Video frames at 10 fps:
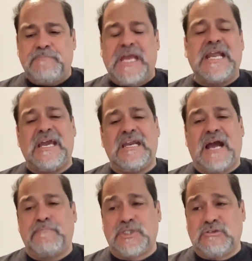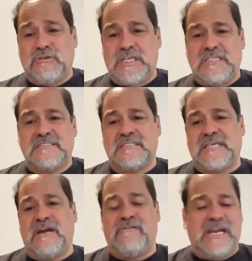and I had opportunities to
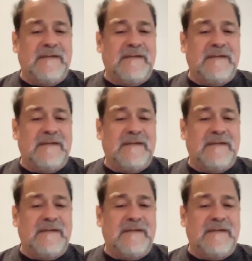say, all right,